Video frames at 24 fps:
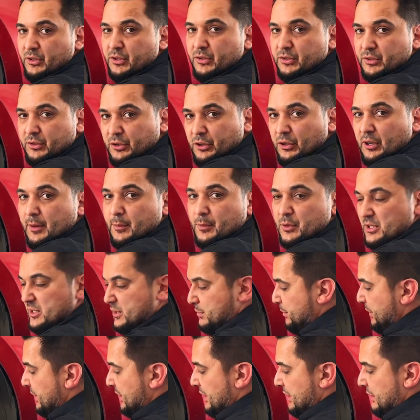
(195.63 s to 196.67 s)
you're able to
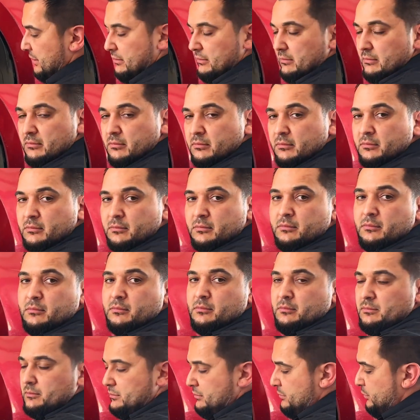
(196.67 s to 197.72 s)
spin it
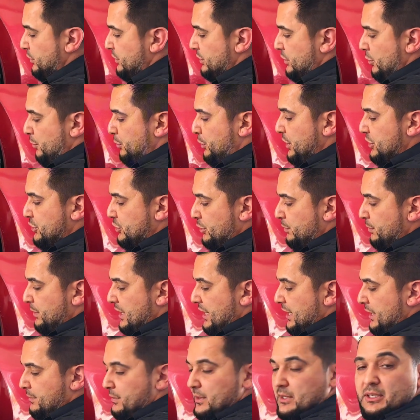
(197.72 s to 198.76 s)
with no pressure
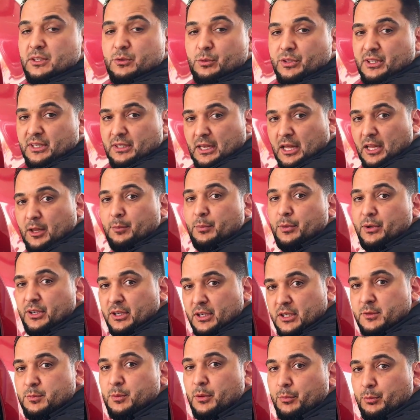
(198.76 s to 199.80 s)
applied, because when the caliper
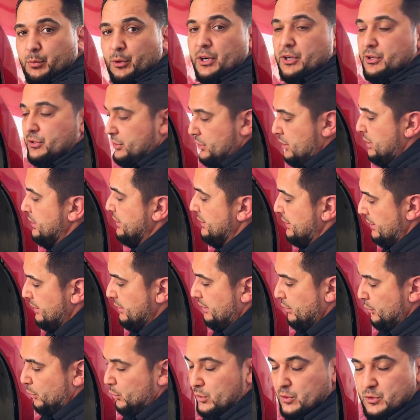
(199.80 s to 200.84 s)
does put pressure on, then
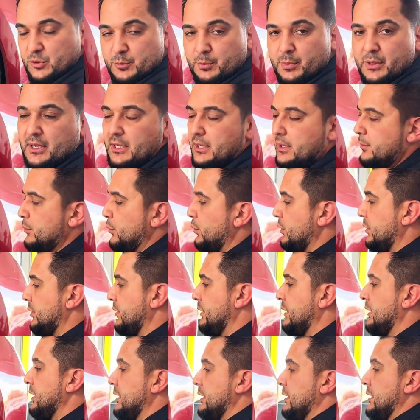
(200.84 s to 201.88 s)
it won't spin anymore.
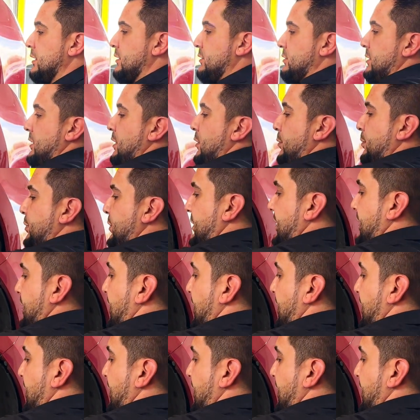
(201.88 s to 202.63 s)
Now we'll put this